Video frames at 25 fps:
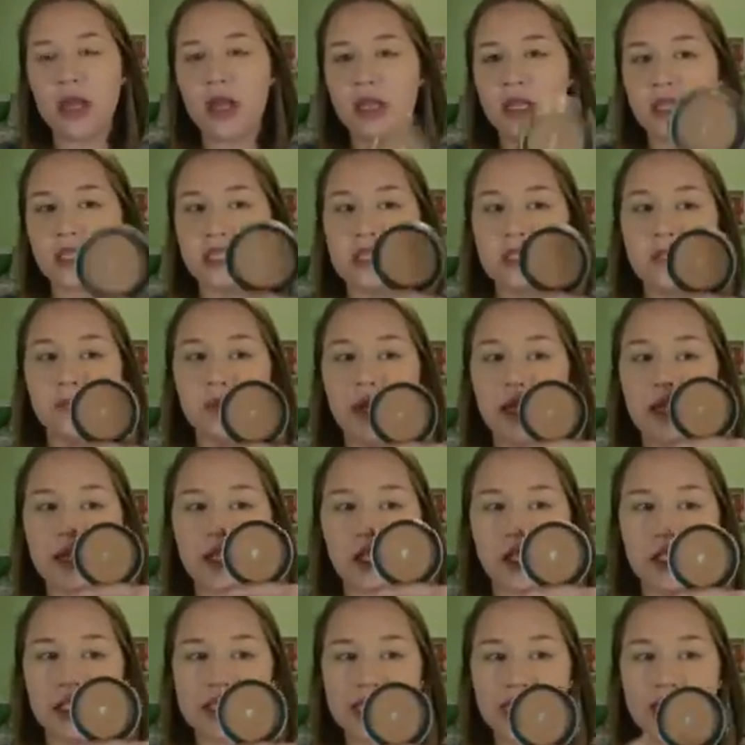This is what it
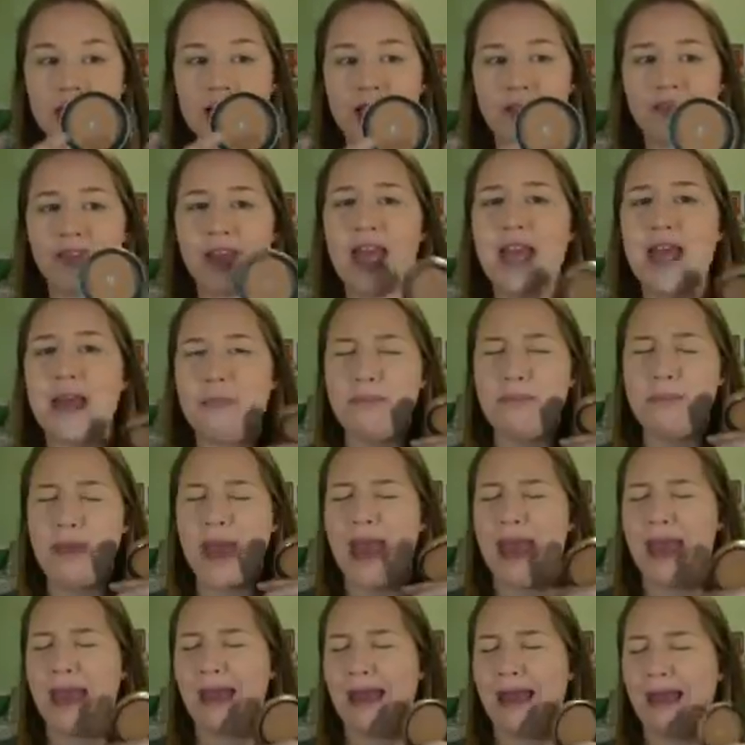looks like. I've hit
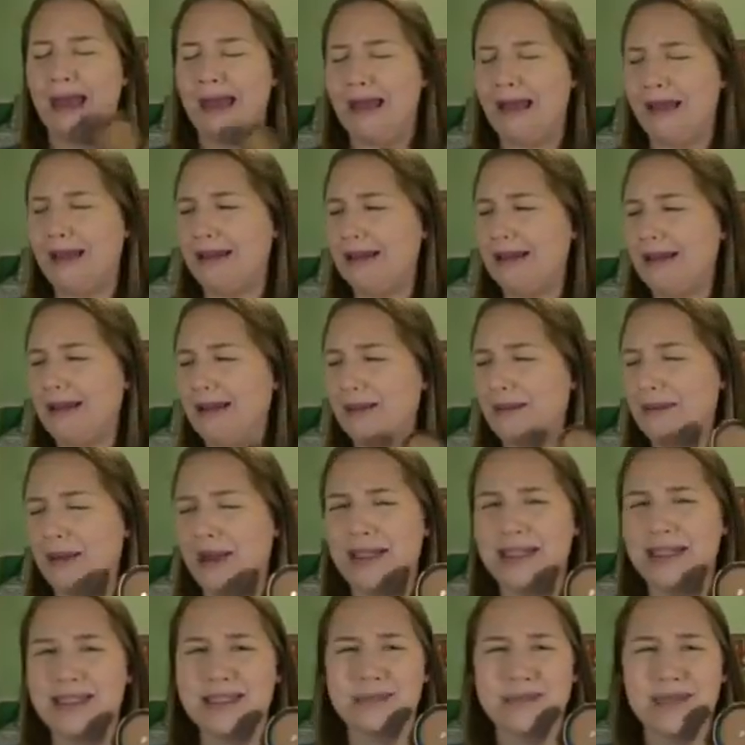pan, and it
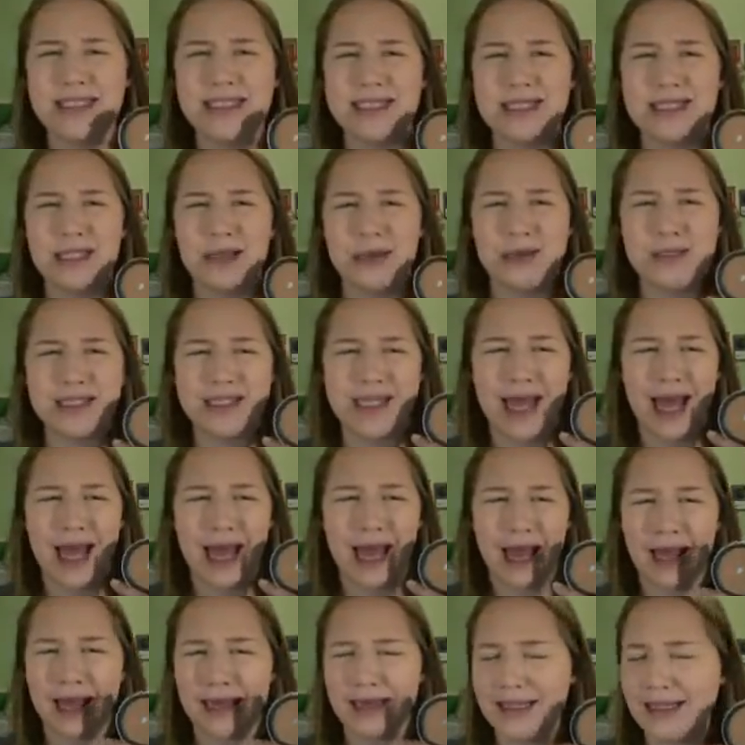makes me so
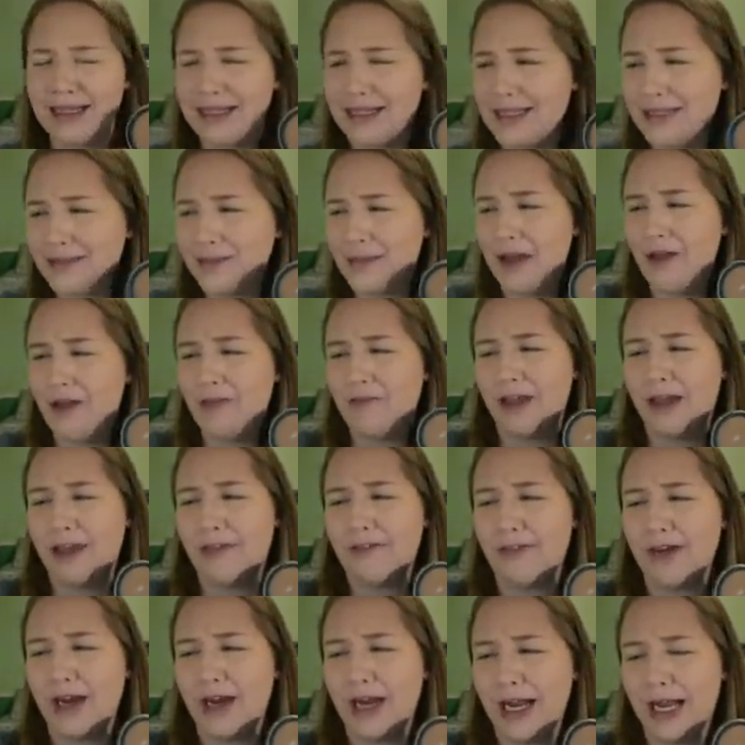sad because it's my
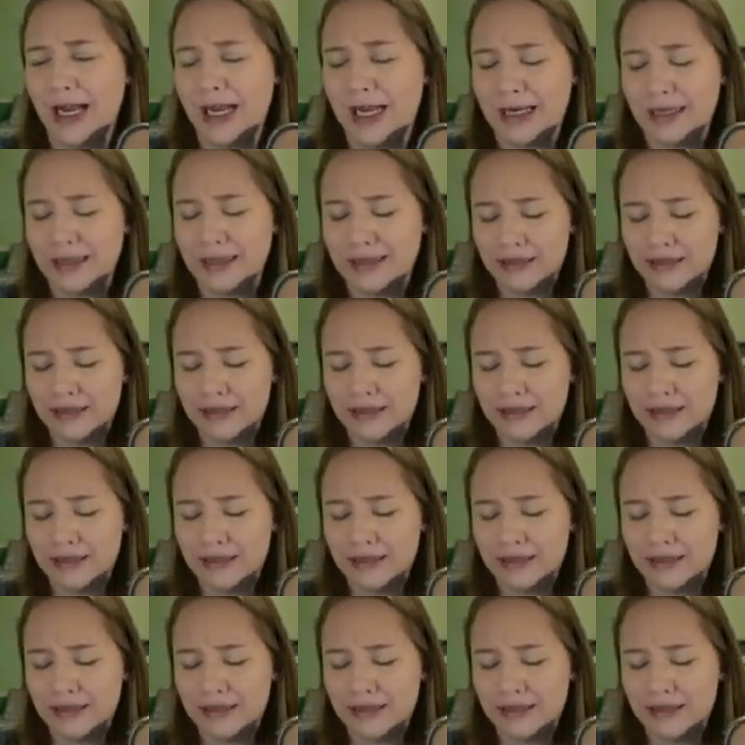favorite,